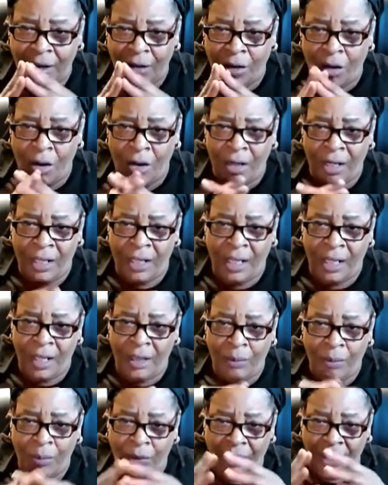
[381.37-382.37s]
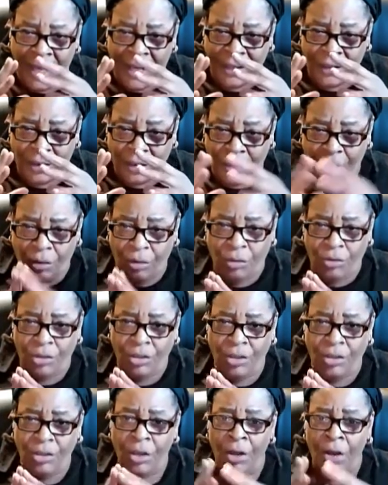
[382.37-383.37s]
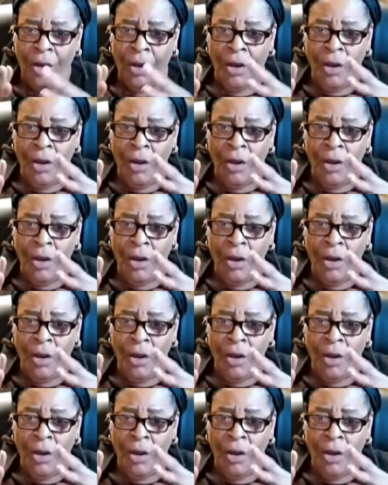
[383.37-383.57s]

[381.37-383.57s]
and gone ahead with executions,